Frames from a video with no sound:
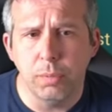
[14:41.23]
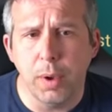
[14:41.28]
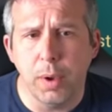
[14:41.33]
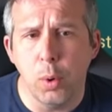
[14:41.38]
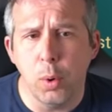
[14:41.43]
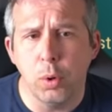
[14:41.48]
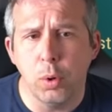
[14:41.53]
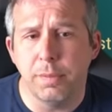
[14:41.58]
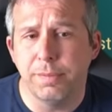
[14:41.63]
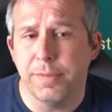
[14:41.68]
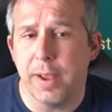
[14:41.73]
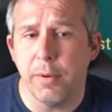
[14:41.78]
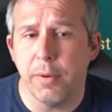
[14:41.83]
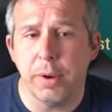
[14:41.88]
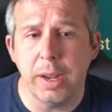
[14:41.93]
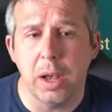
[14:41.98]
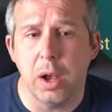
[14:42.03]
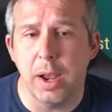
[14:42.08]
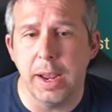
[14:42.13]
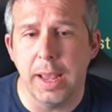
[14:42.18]
Vogoth,
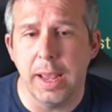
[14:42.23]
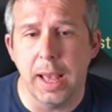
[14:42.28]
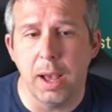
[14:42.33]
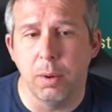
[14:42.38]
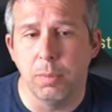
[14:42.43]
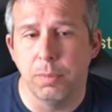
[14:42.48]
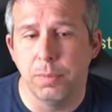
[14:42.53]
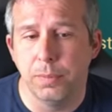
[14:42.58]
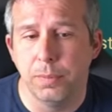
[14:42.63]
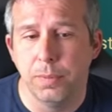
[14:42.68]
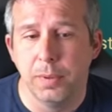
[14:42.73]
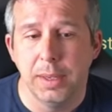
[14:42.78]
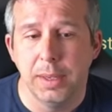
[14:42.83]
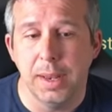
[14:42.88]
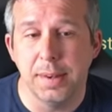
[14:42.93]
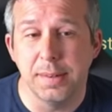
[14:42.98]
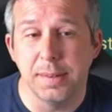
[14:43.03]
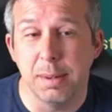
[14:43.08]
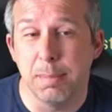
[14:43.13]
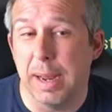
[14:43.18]
very high health
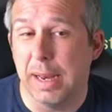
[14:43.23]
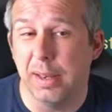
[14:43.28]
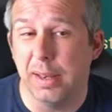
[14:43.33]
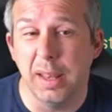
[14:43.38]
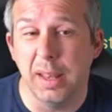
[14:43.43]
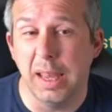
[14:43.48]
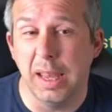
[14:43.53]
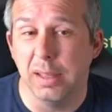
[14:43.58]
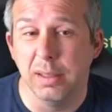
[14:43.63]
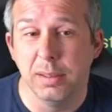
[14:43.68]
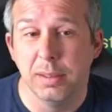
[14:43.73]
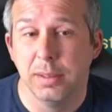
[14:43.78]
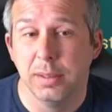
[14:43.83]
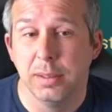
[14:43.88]
is the main thing.